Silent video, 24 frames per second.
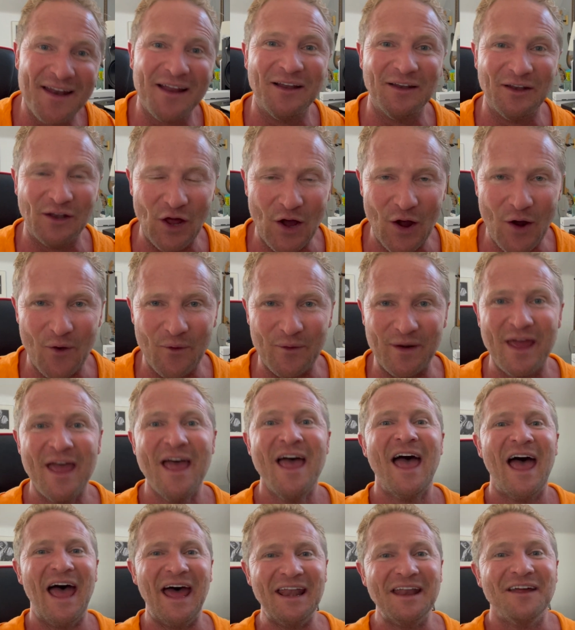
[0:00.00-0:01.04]
alone.
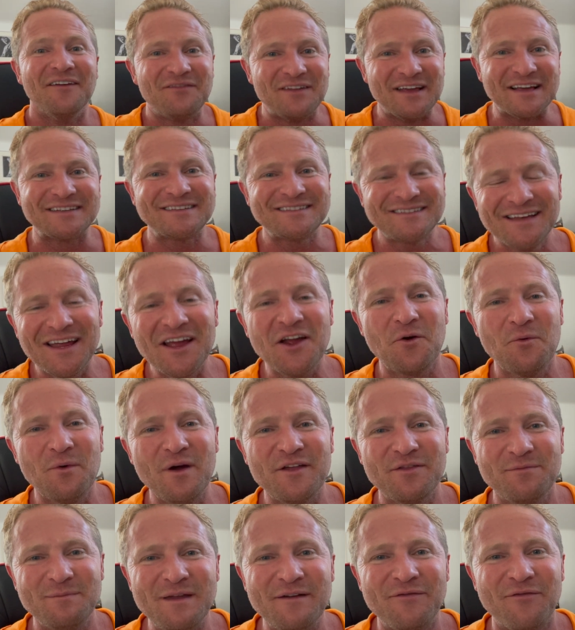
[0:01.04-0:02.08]
And if you stick
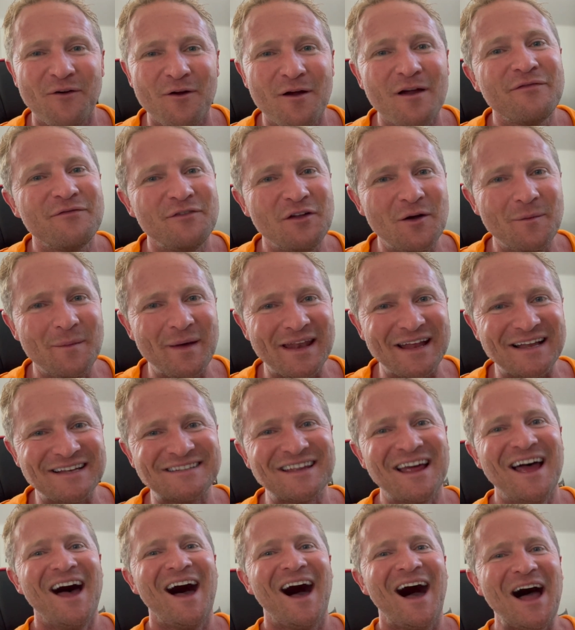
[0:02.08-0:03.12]
with me for a few minutes,
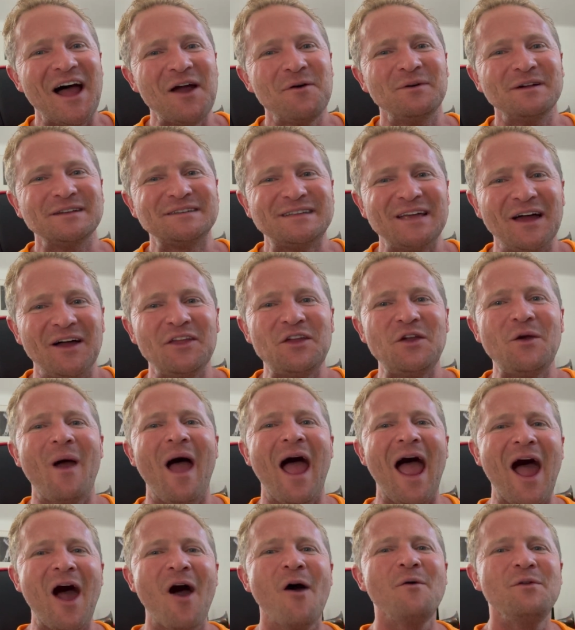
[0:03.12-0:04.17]
I will tell you
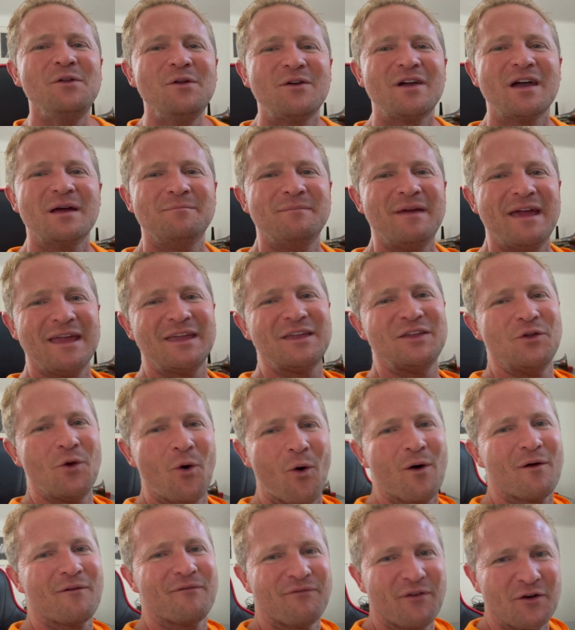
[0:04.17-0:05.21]
how you can make
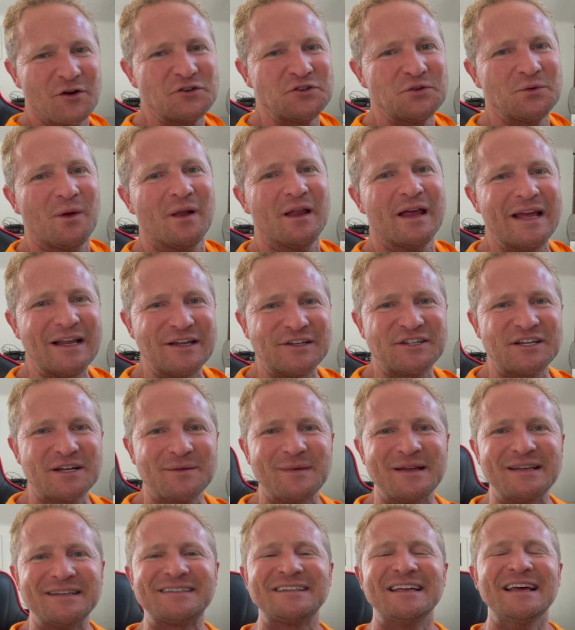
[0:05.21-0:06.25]
your virtual
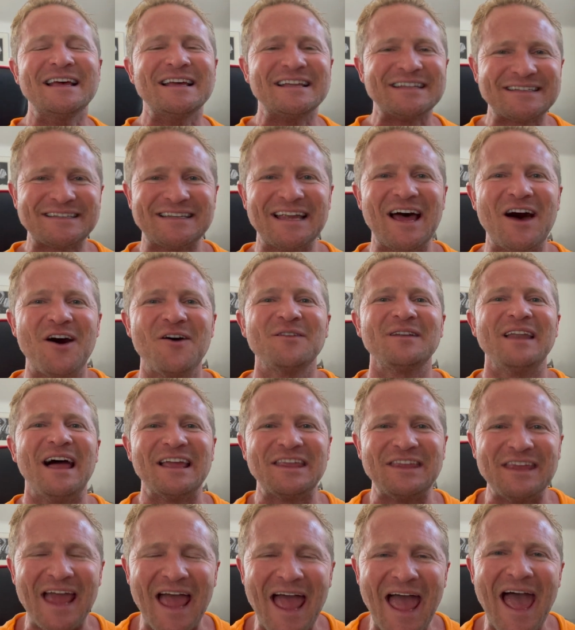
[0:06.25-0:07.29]
instruments sound
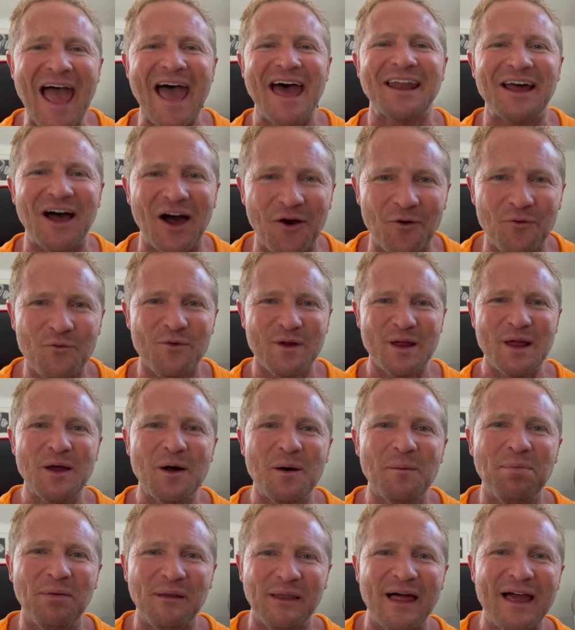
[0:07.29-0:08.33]
like you had a
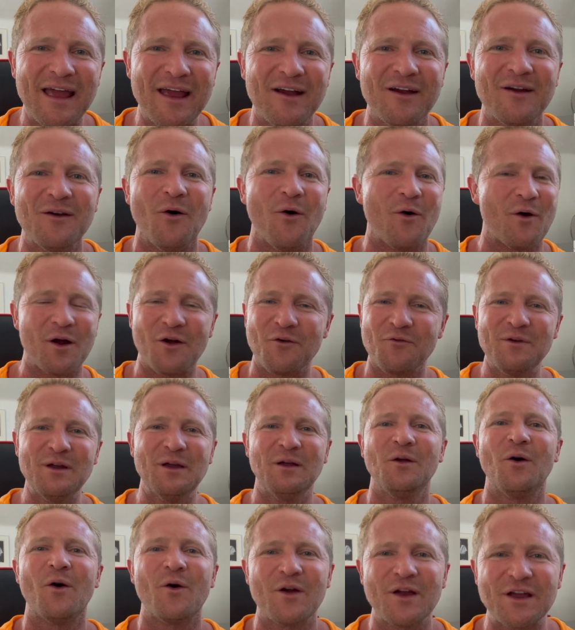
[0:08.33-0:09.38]
real player or a
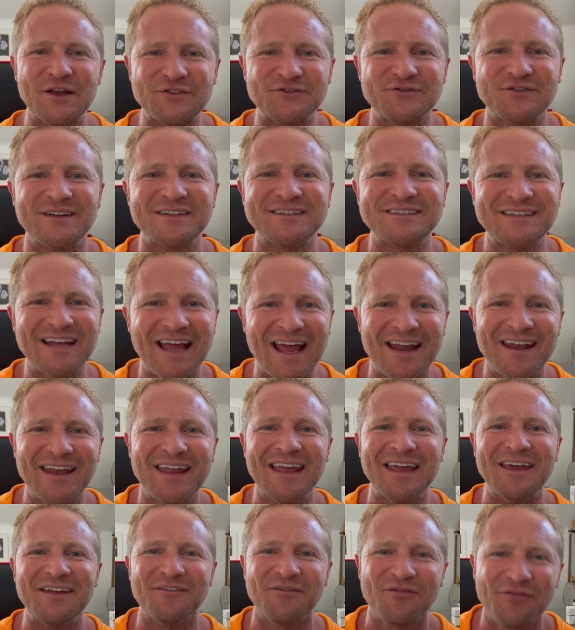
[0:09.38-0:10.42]
real orchestra
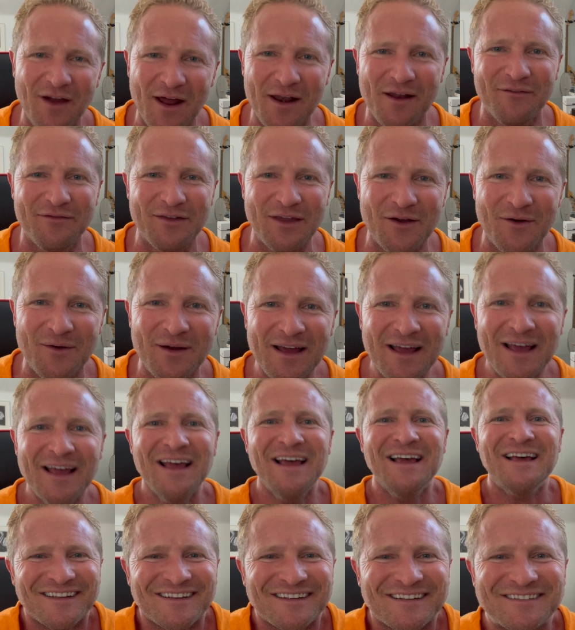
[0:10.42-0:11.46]
standing in front of you.
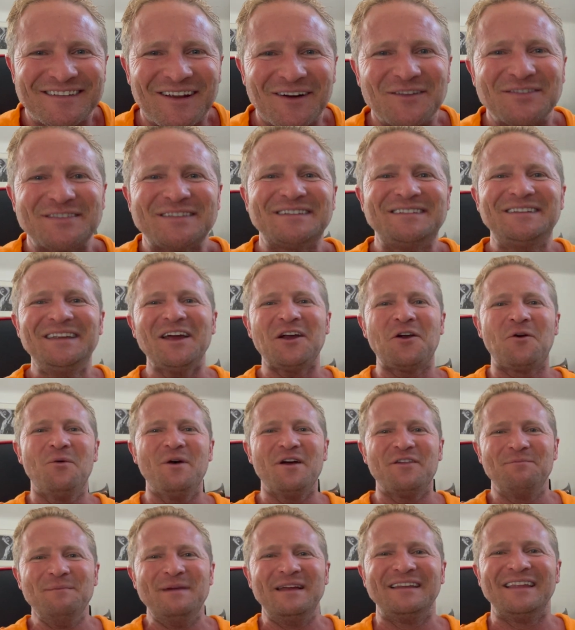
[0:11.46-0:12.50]
So stick
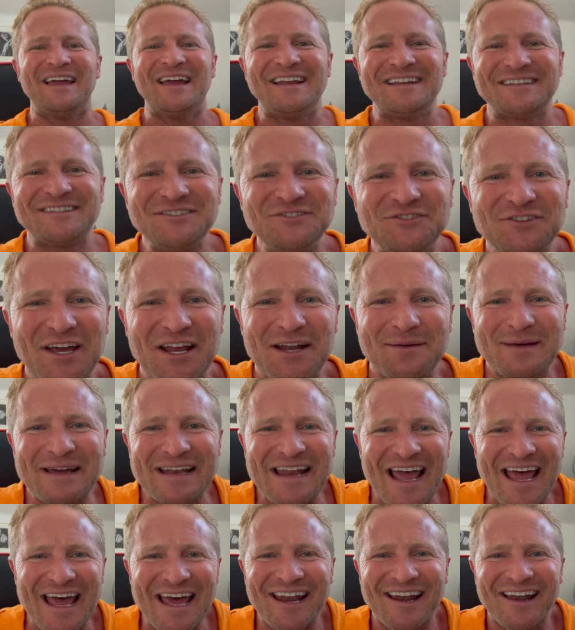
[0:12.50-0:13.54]
with me, ladies and gentlemen,
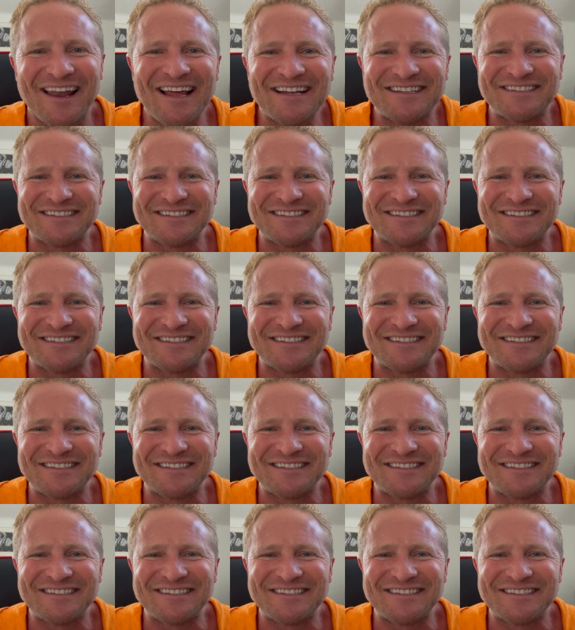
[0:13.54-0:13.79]
and let's